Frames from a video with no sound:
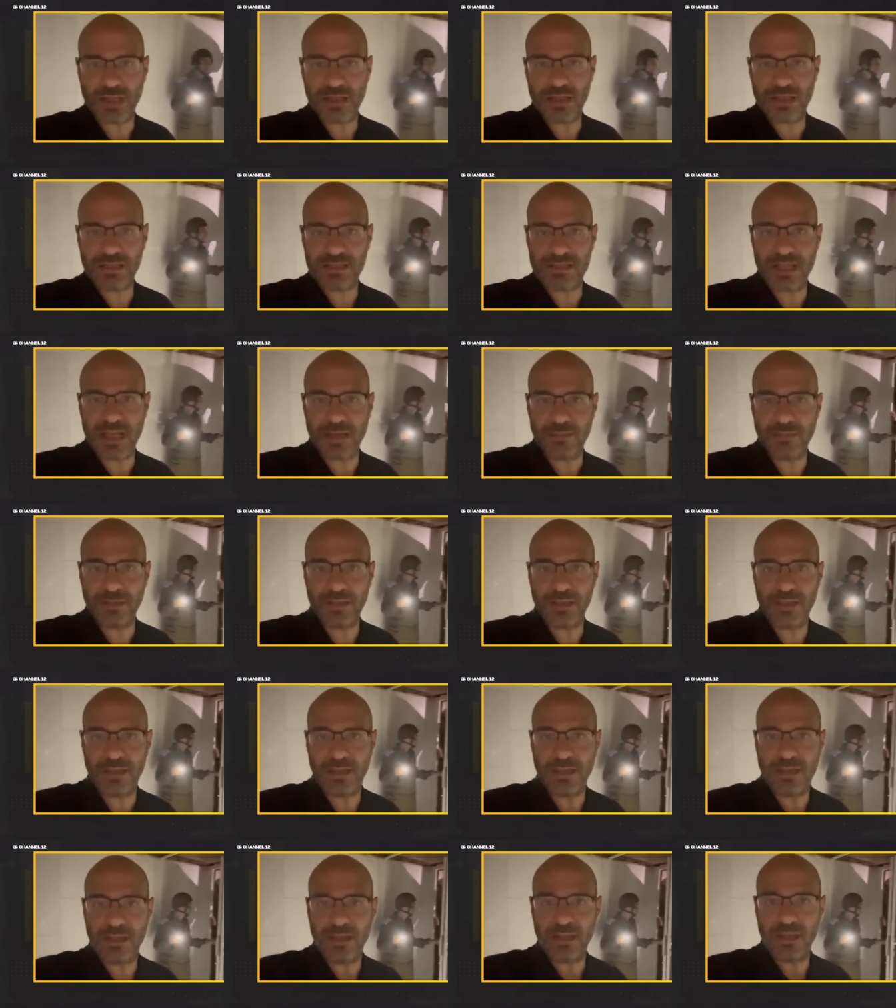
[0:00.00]
they're usually
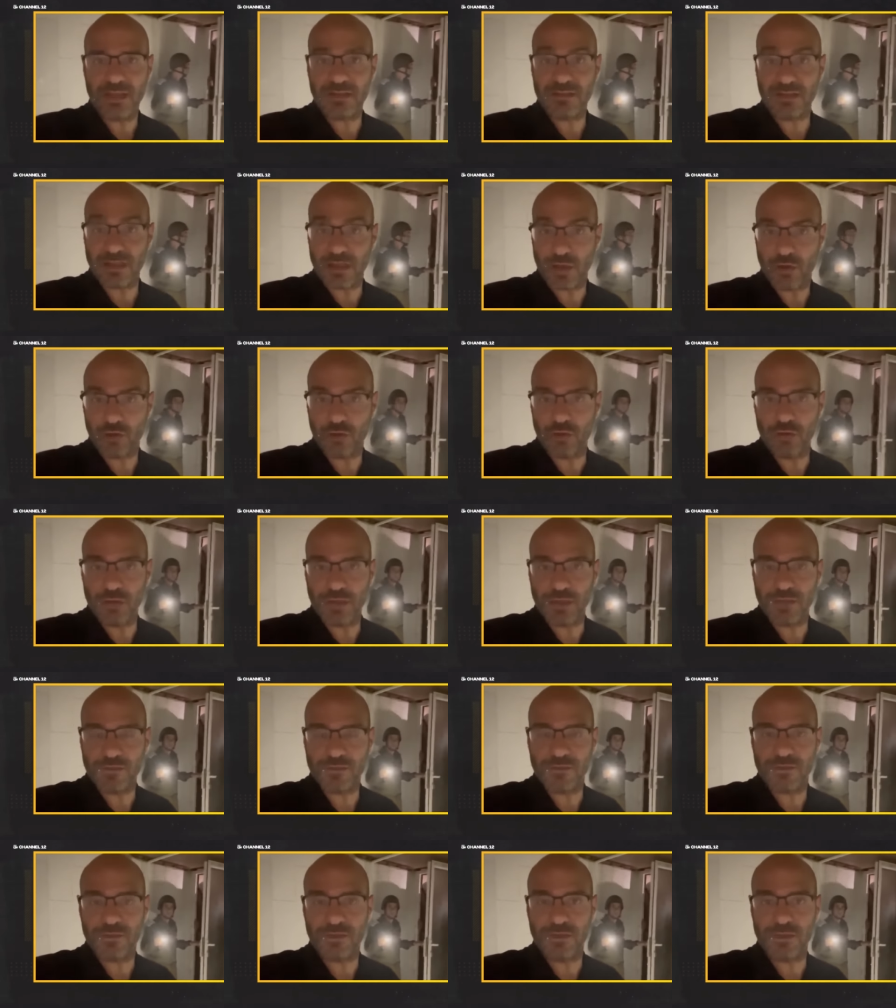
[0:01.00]
embedded with the
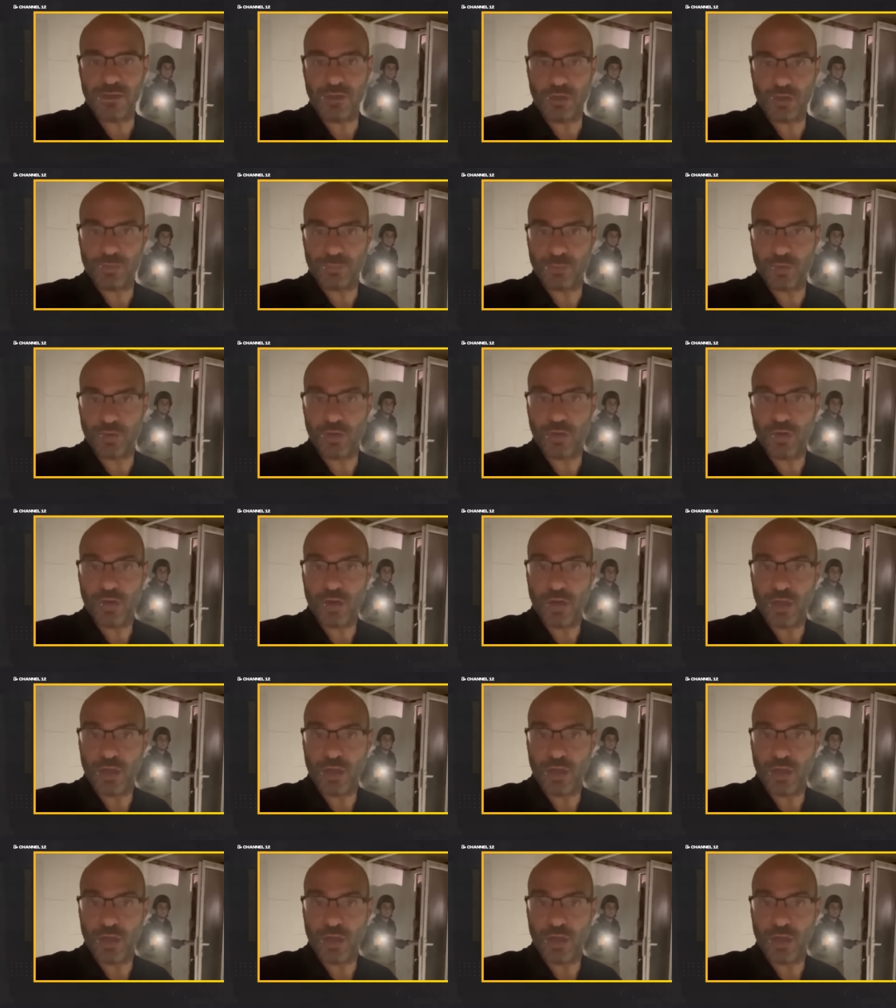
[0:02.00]
Israeli military.